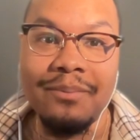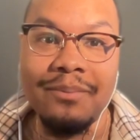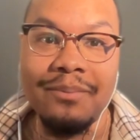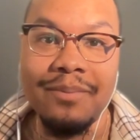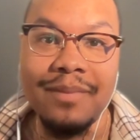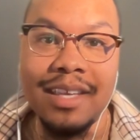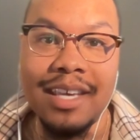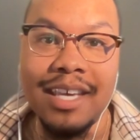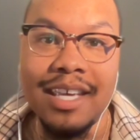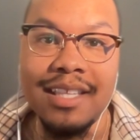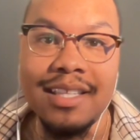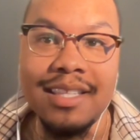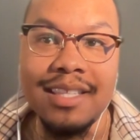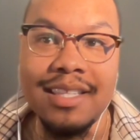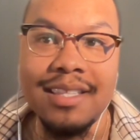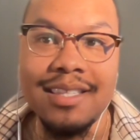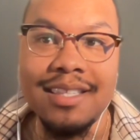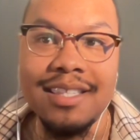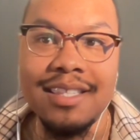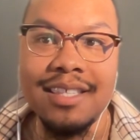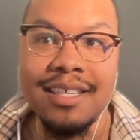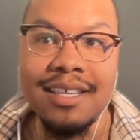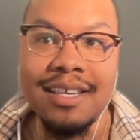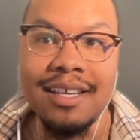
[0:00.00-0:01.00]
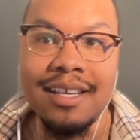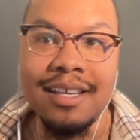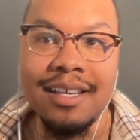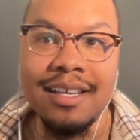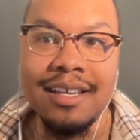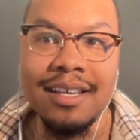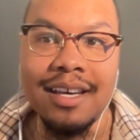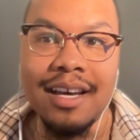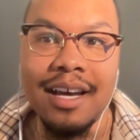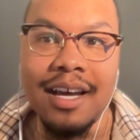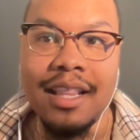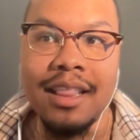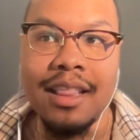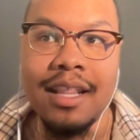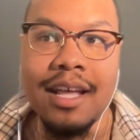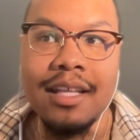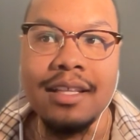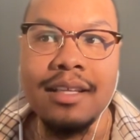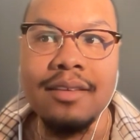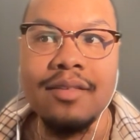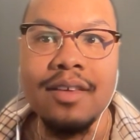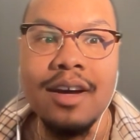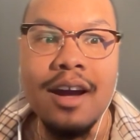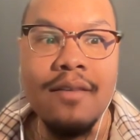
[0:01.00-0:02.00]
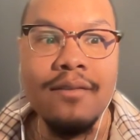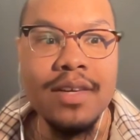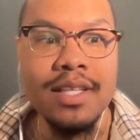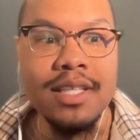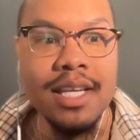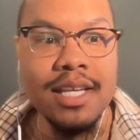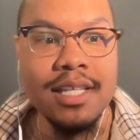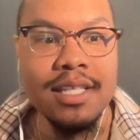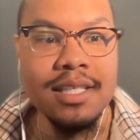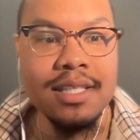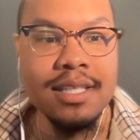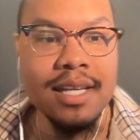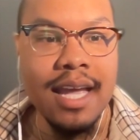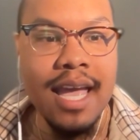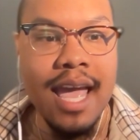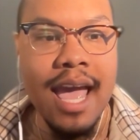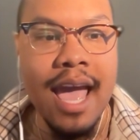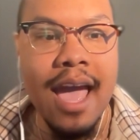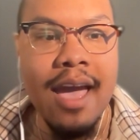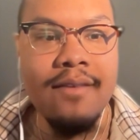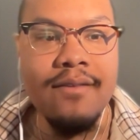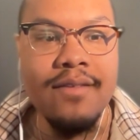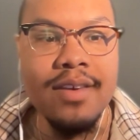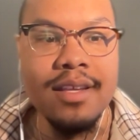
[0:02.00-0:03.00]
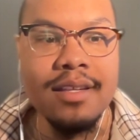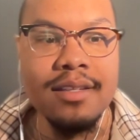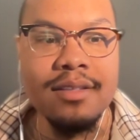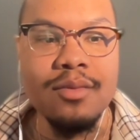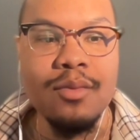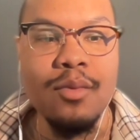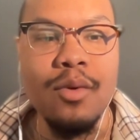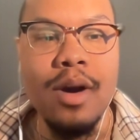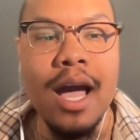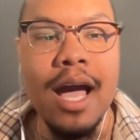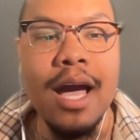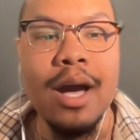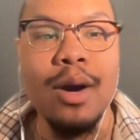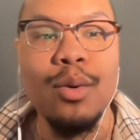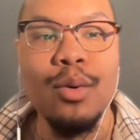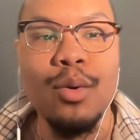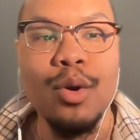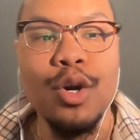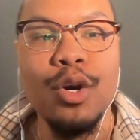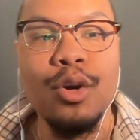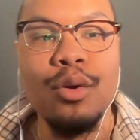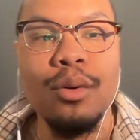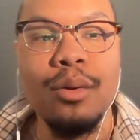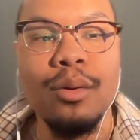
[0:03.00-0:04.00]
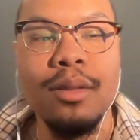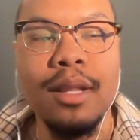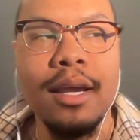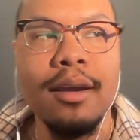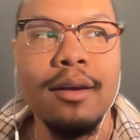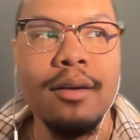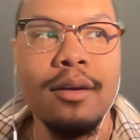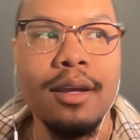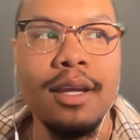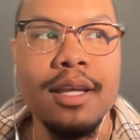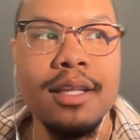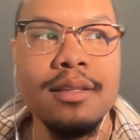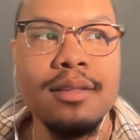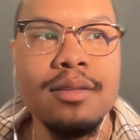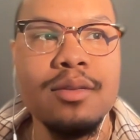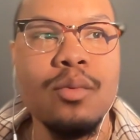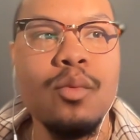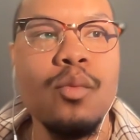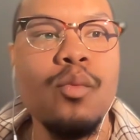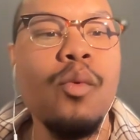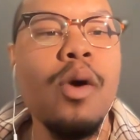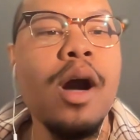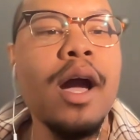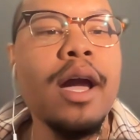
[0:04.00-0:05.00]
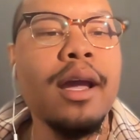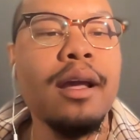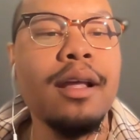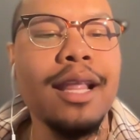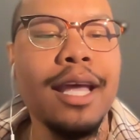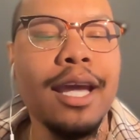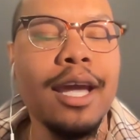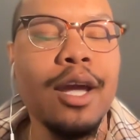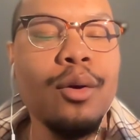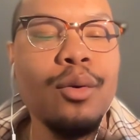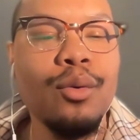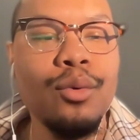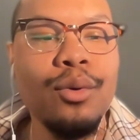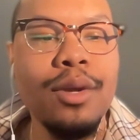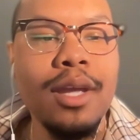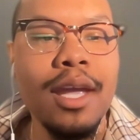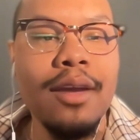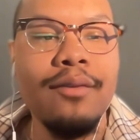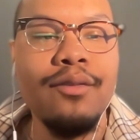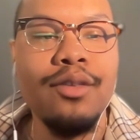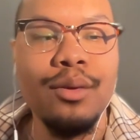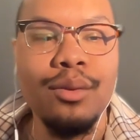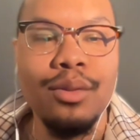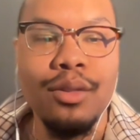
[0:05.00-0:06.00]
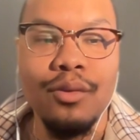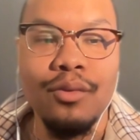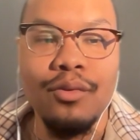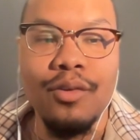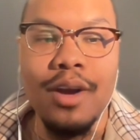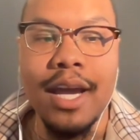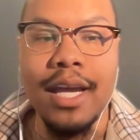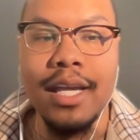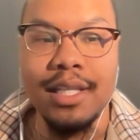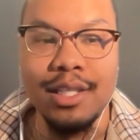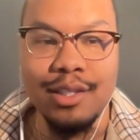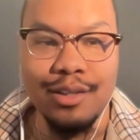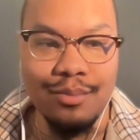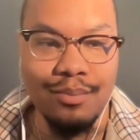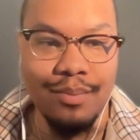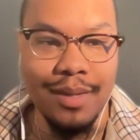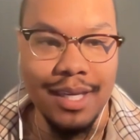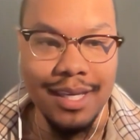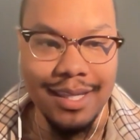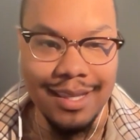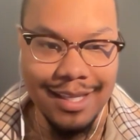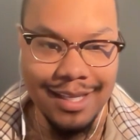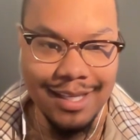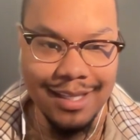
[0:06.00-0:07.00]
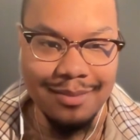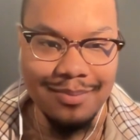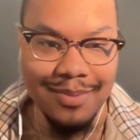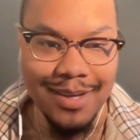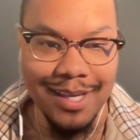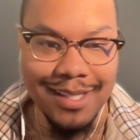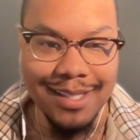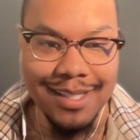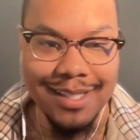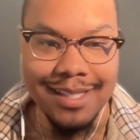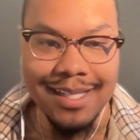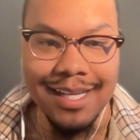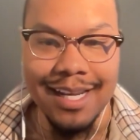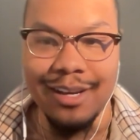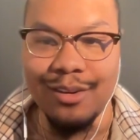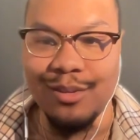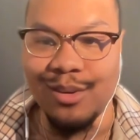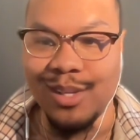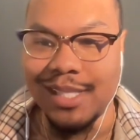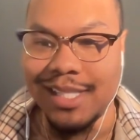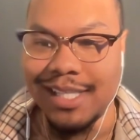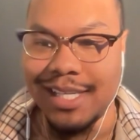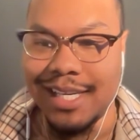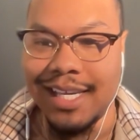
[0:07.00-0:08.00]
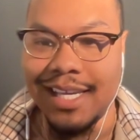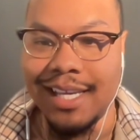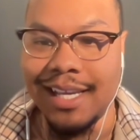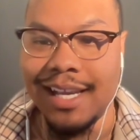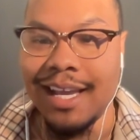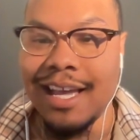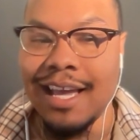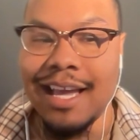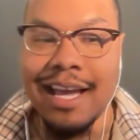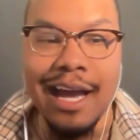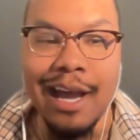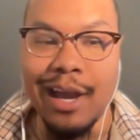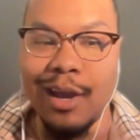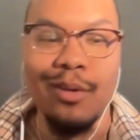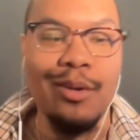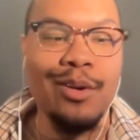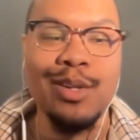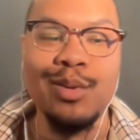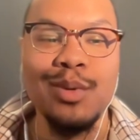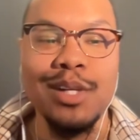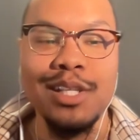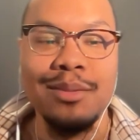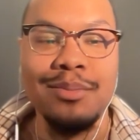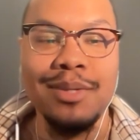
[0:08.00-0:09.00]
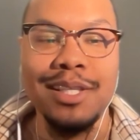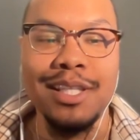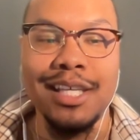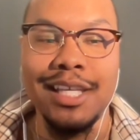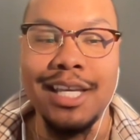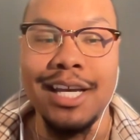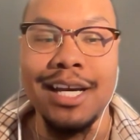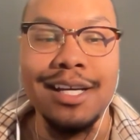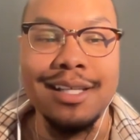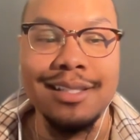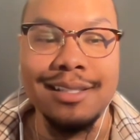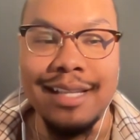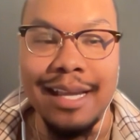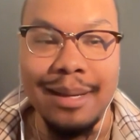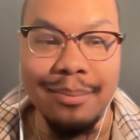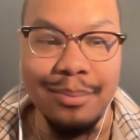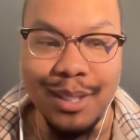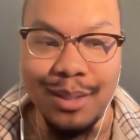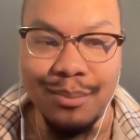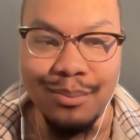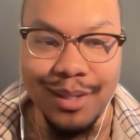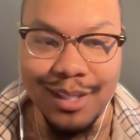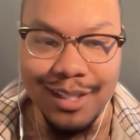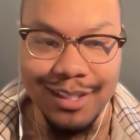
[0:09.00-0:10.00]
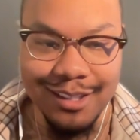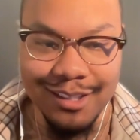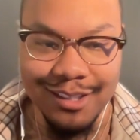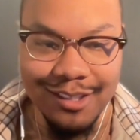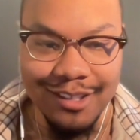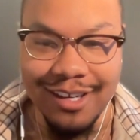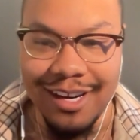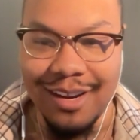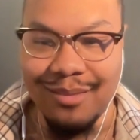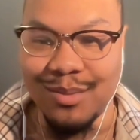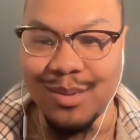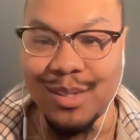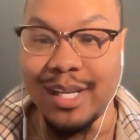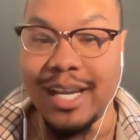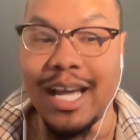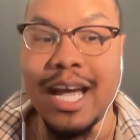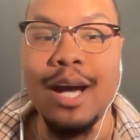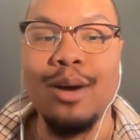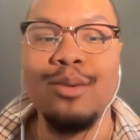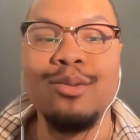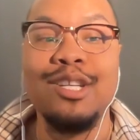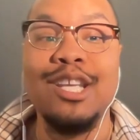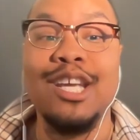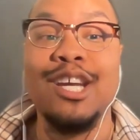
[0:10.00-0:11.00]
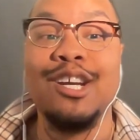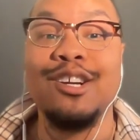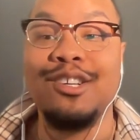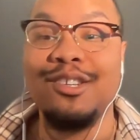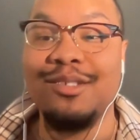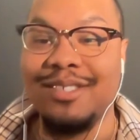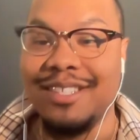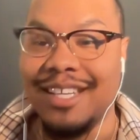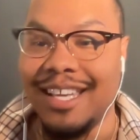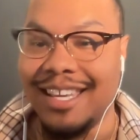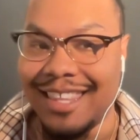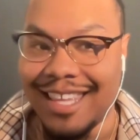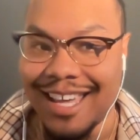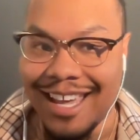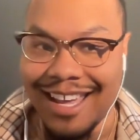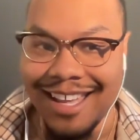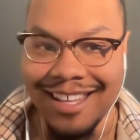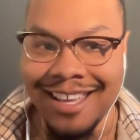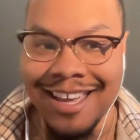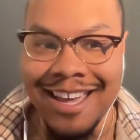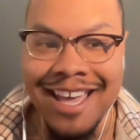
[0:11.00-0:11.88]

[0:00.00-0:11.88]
It's a lot of conversations I have is how, like, it's why, like, who gave you the right to be in these spaces? I always say, I always wanted to be the youngest deputy minister. Everyone's like, how dare you say that?